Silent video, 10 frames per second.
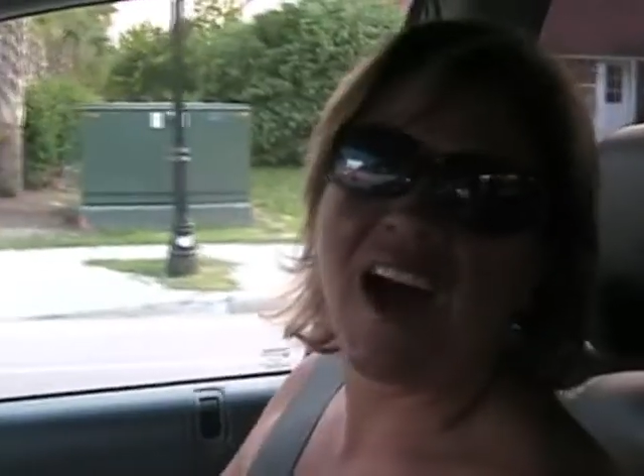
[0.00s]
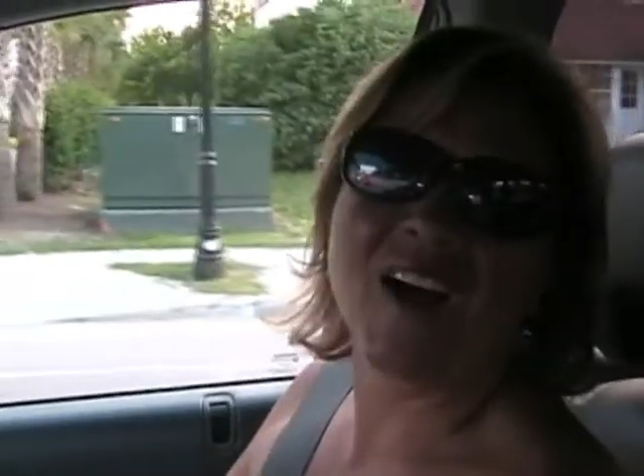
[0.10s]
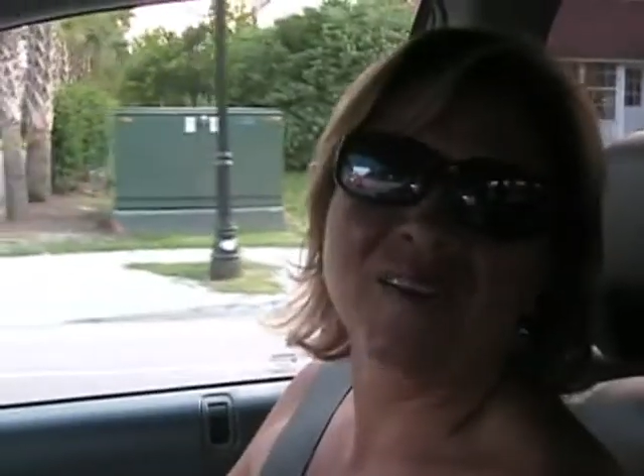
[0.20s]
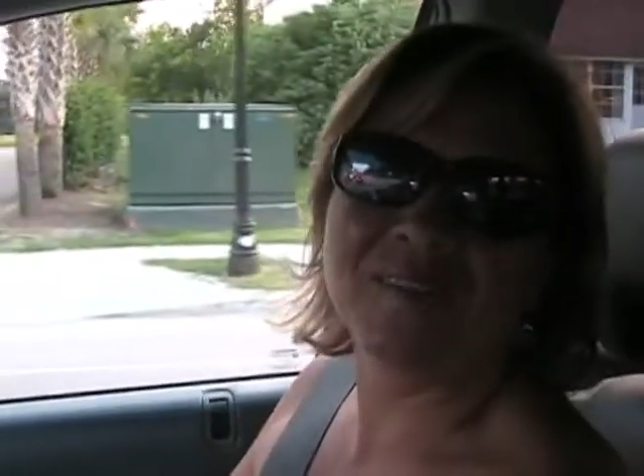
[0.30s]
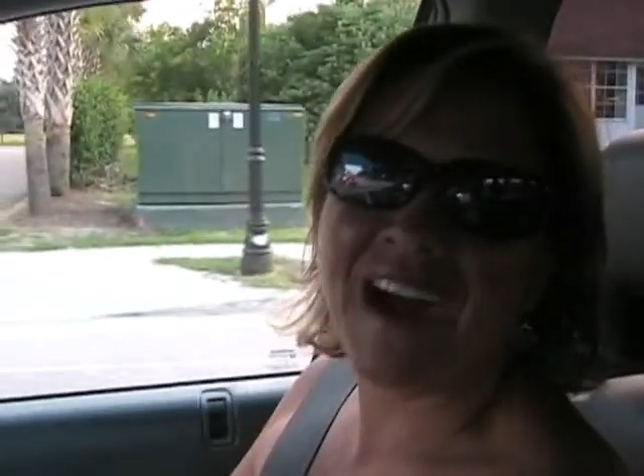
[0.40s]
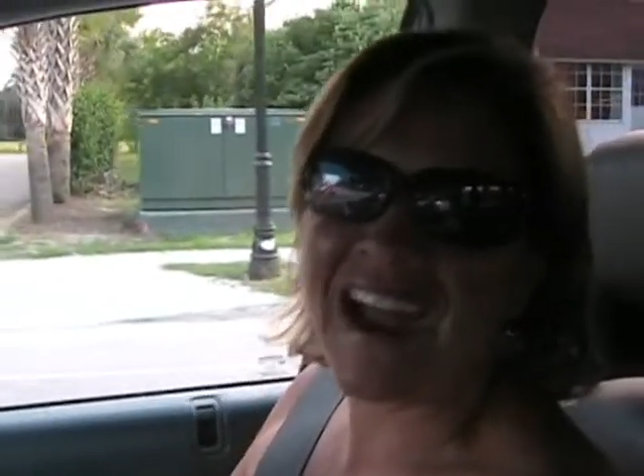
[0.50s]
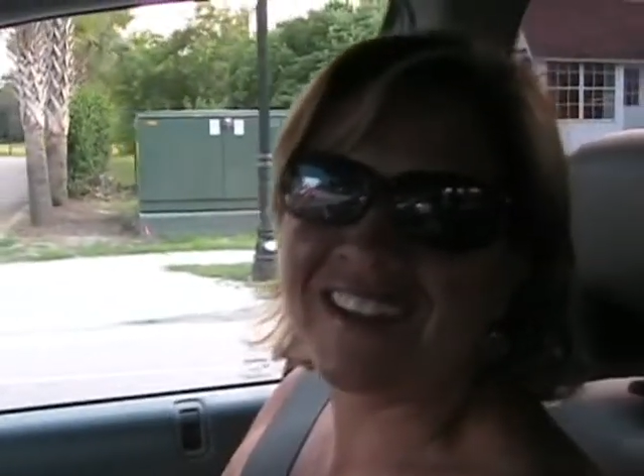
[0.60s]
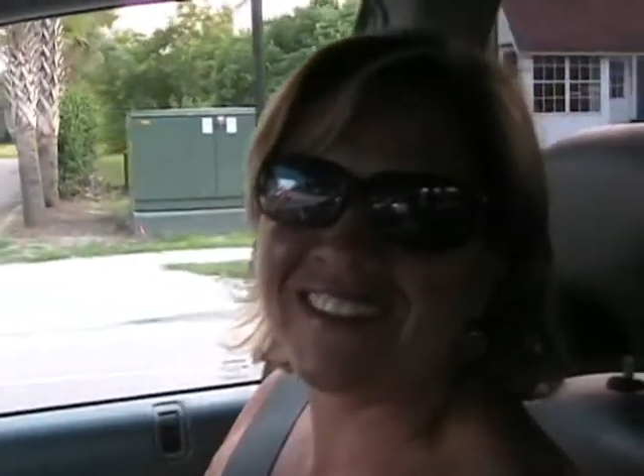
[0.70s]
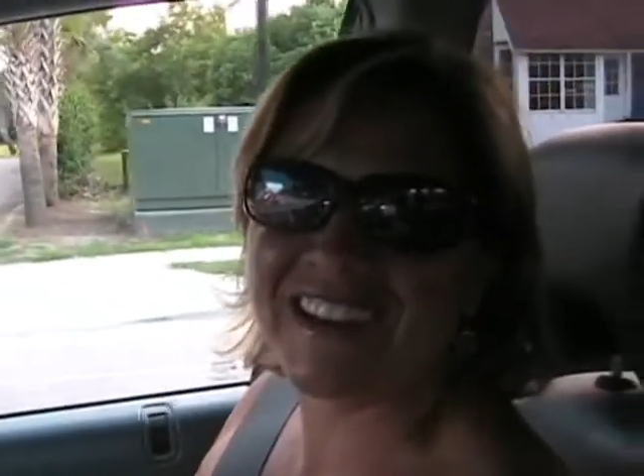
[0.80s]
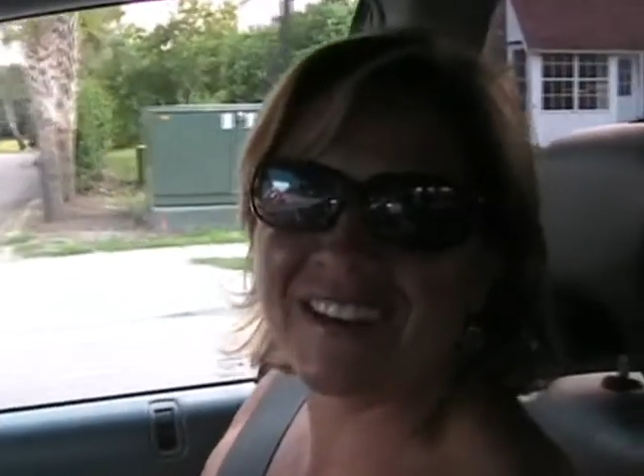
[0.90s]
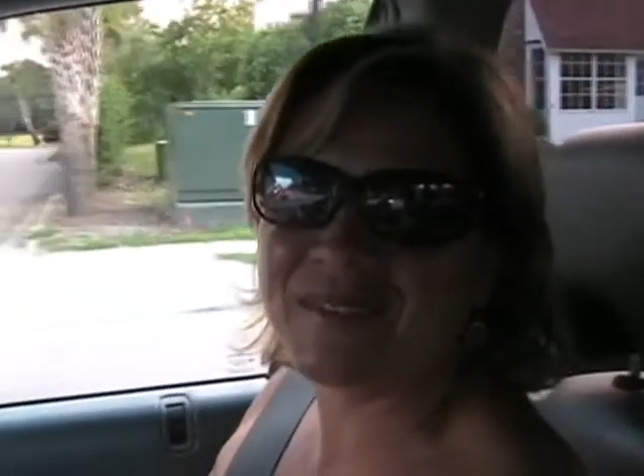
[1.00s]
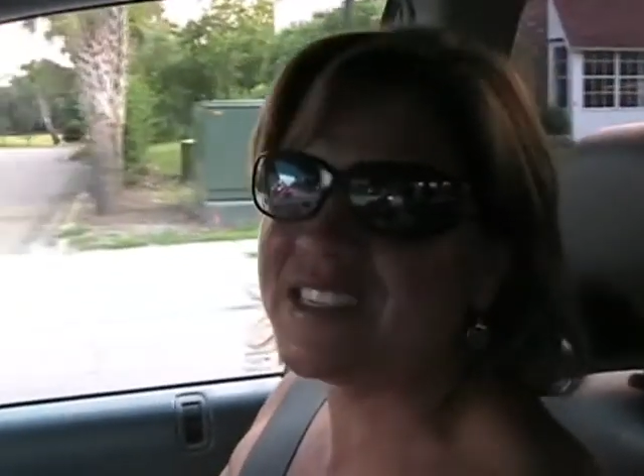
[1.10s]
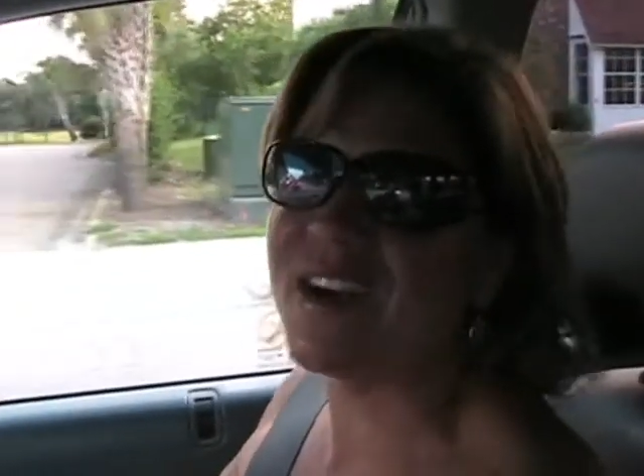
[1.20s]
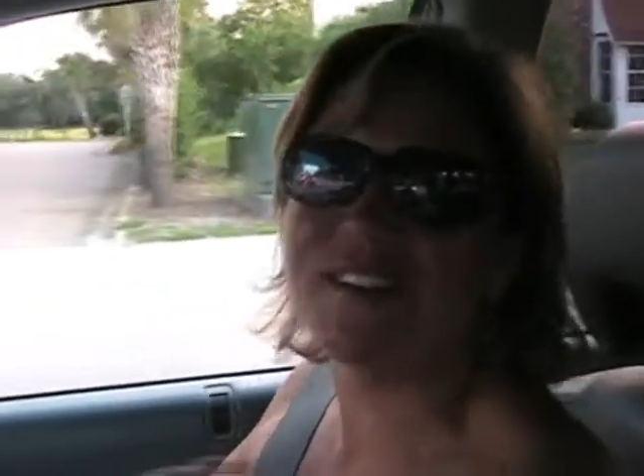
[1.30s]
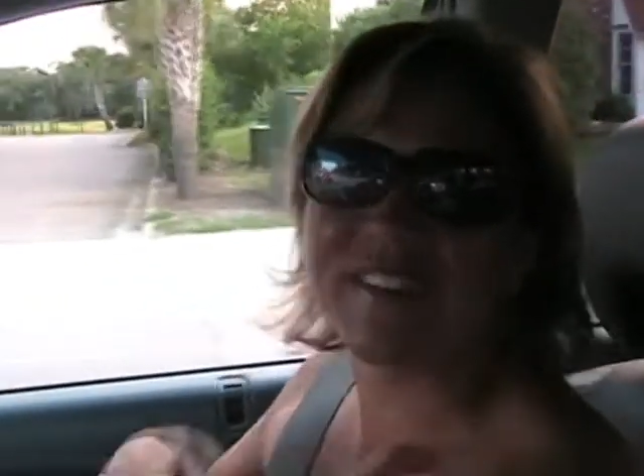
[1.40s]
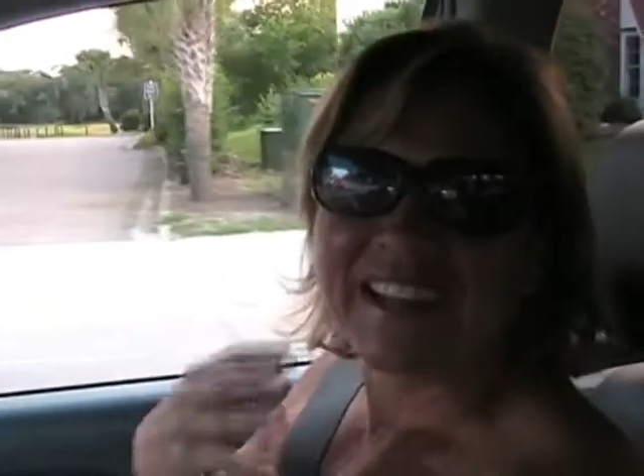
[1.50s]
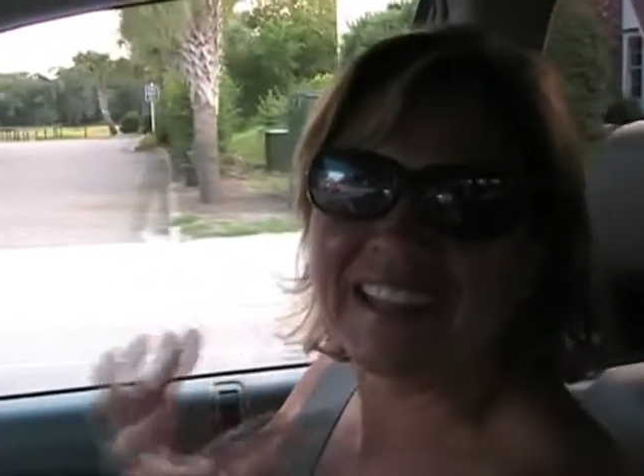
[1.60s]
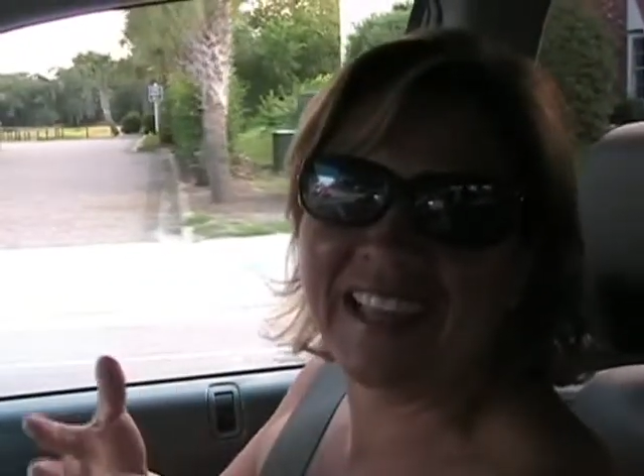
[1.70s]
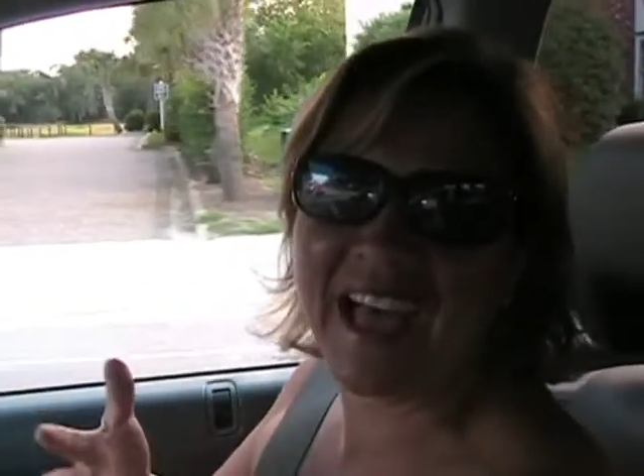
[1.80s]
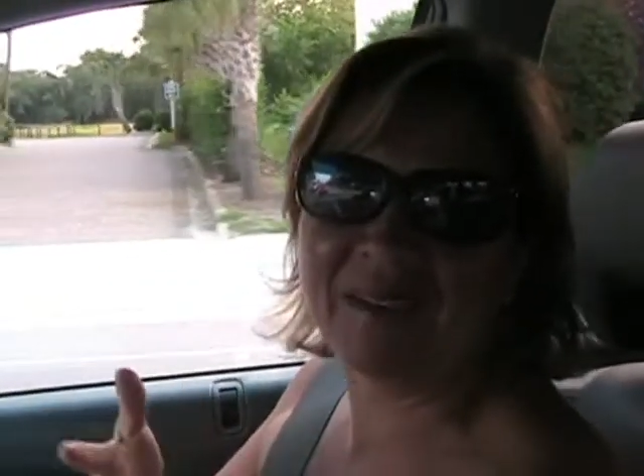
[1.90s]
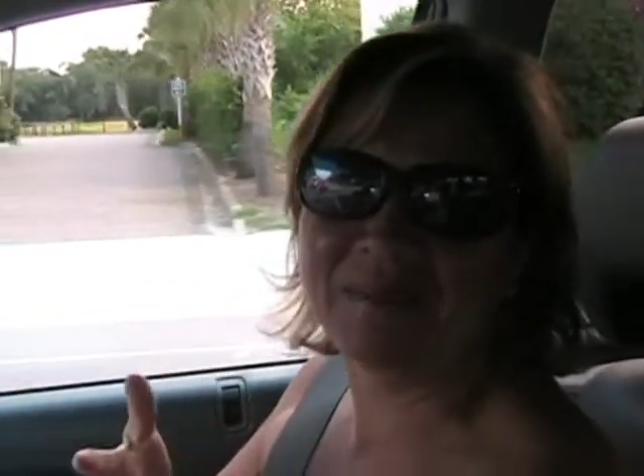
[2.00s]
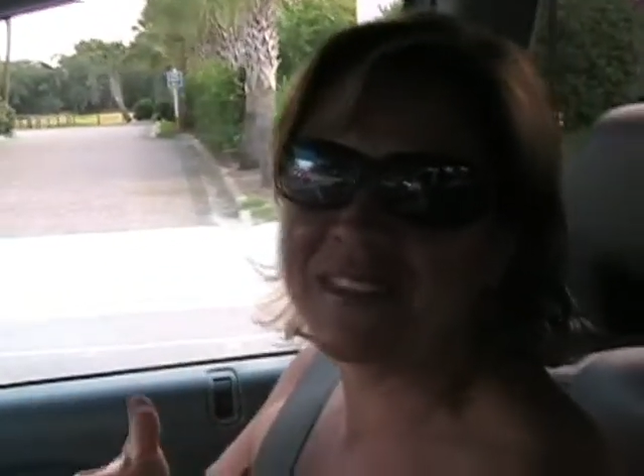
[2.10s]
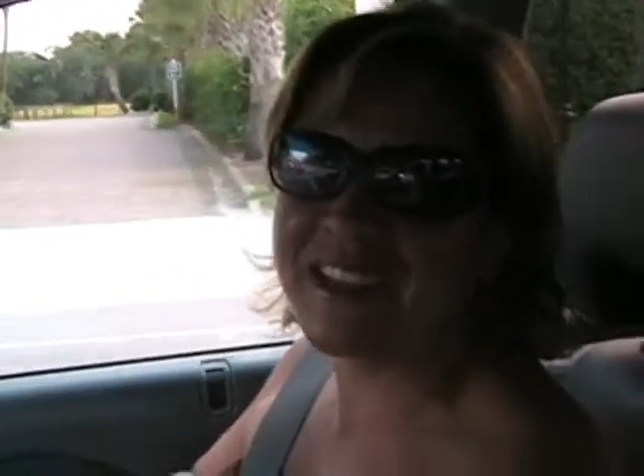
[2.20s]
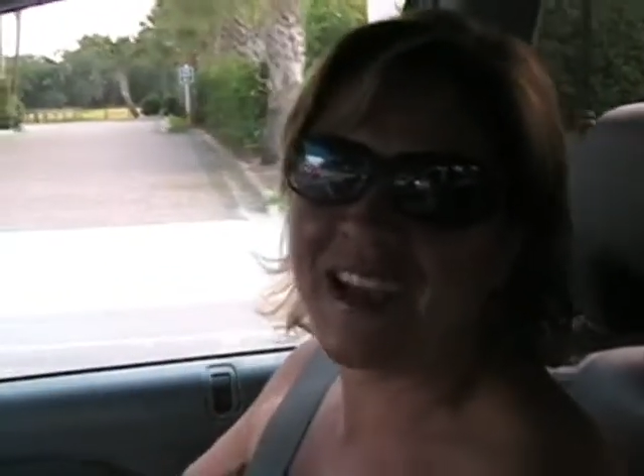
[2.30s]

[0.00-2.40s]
oh, Myron, I'm so verklempt.